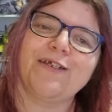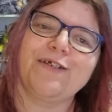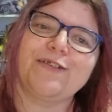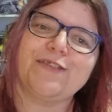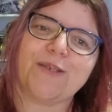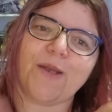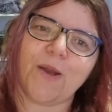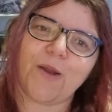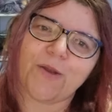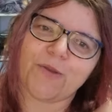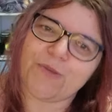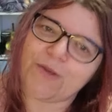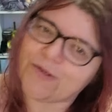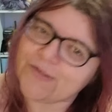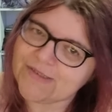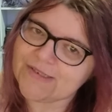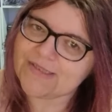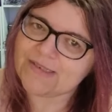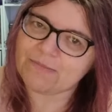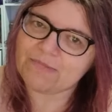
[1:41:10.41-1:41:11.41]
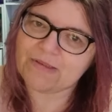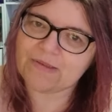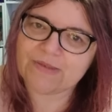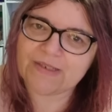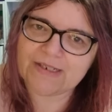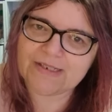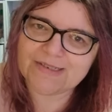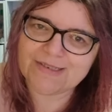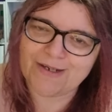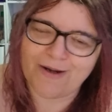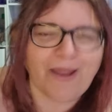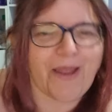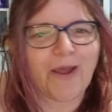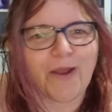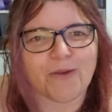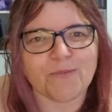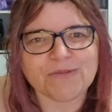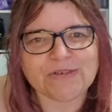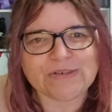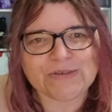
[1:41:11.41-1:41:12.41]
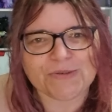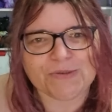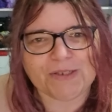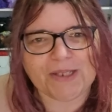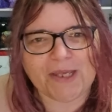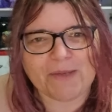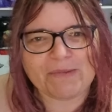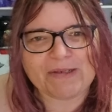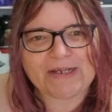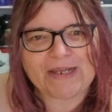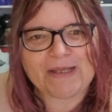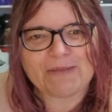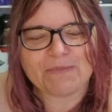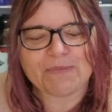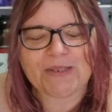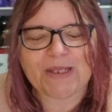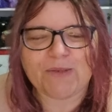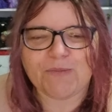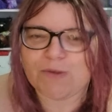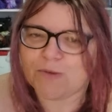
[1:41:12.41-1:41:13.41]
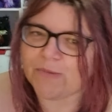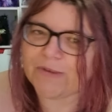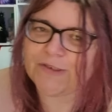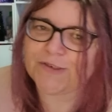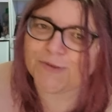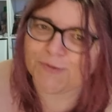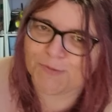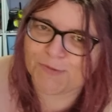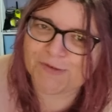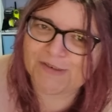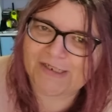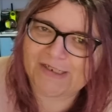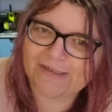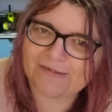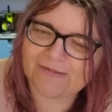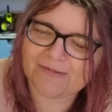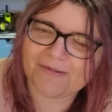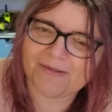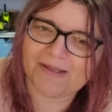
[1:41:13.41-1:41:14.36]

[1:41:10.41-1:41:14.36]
So those are some of the things that I hope to do coming up. They will be shorter.